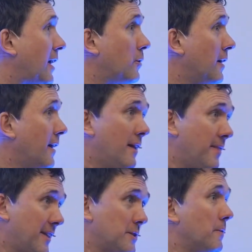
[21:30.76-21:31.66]
Now,
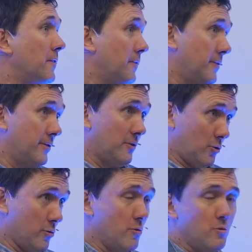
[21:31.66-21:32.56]
that's a
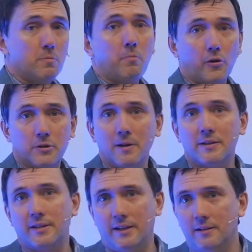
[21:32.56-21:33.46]
true
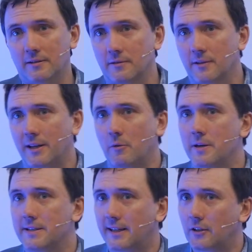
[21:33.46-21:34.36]
possibility, and that would
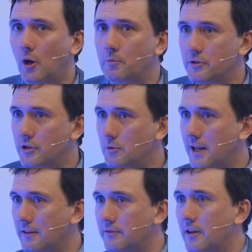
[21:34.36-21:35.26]
be a second option that you would have